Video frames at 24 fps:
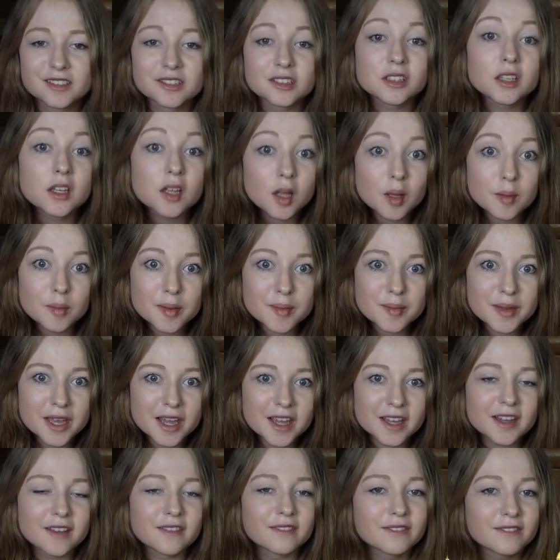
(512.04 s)
a little bit
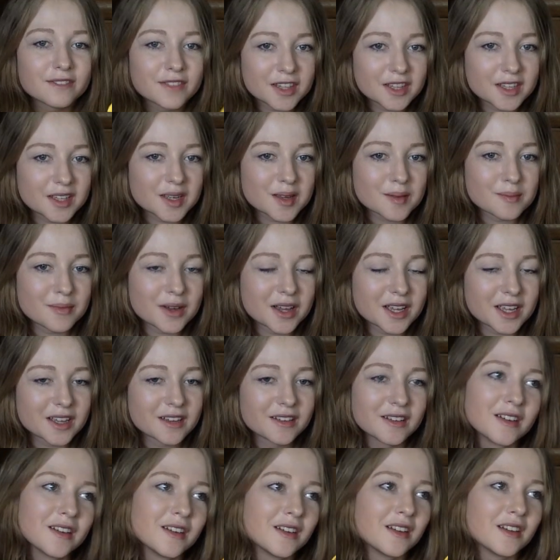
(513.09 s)
big. I feel like it might,
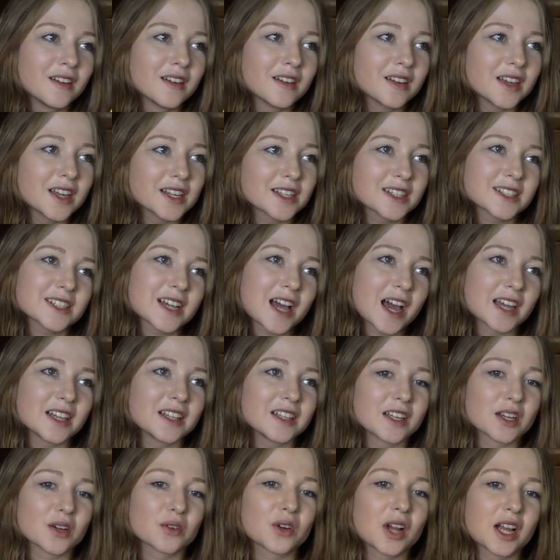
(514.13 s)
it kind of
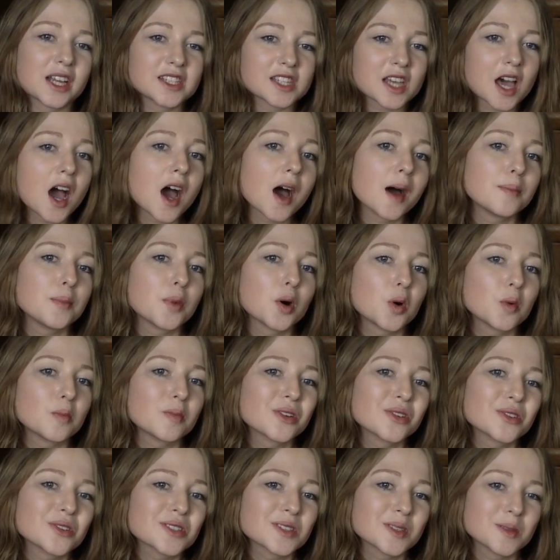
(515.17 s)
like rides up
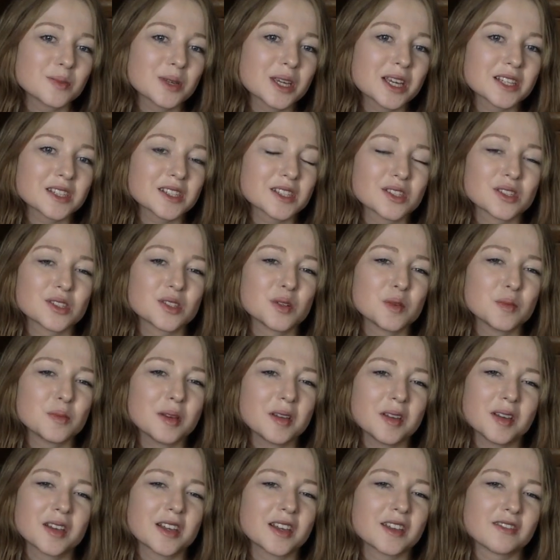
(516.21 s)
almost because it's too
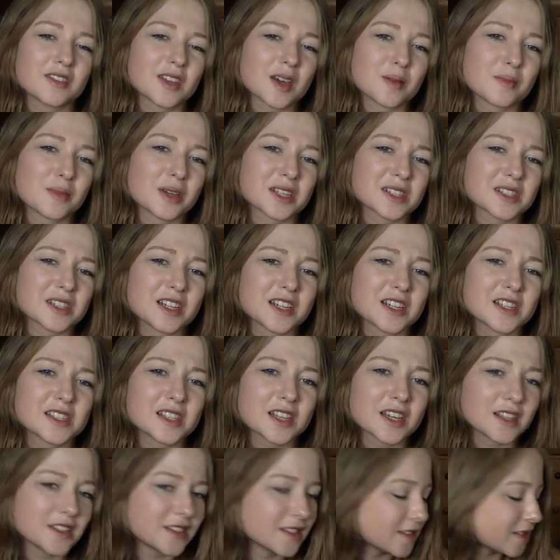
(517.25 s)
big, if that makes any
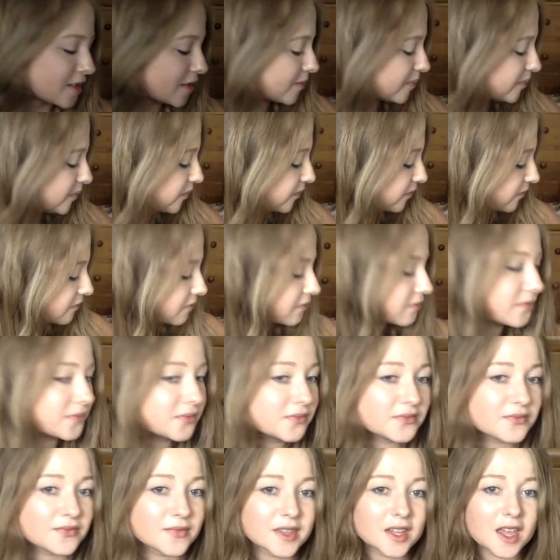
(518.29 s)
sense.
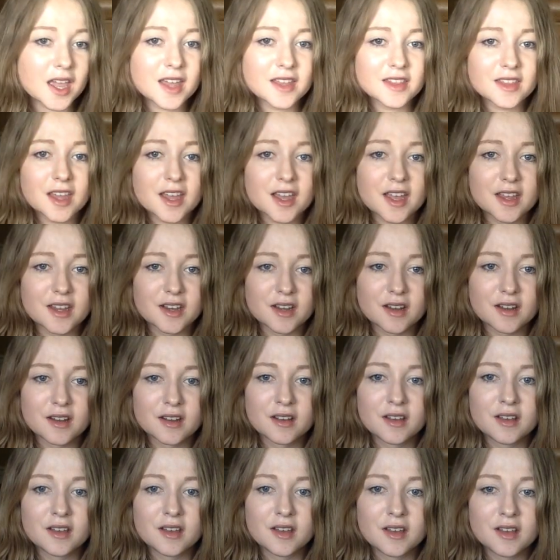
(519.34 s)
And then
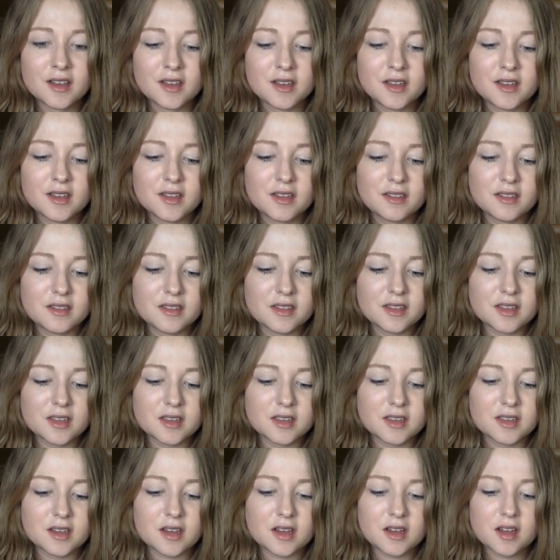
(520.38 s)

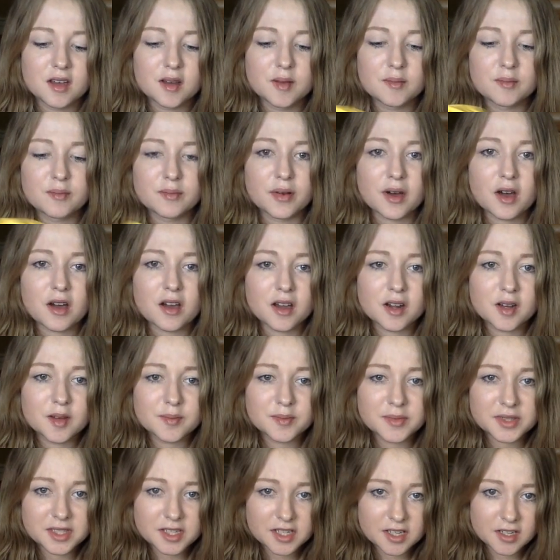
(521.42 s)
the uh,
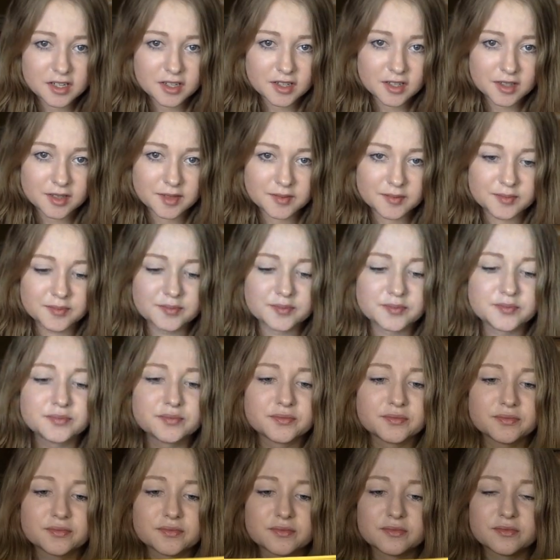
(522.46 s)
bottoms here
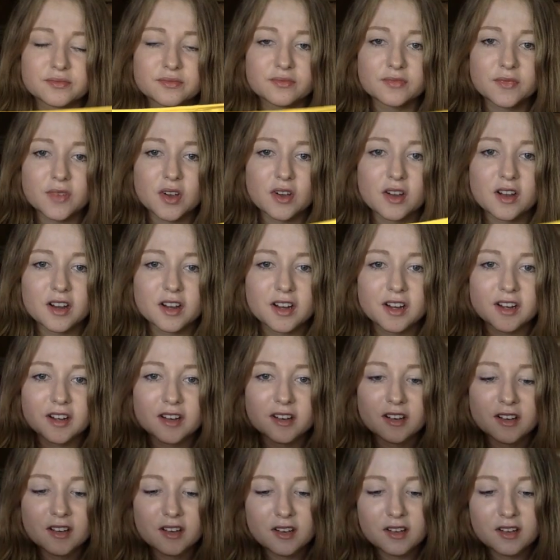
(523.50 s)
are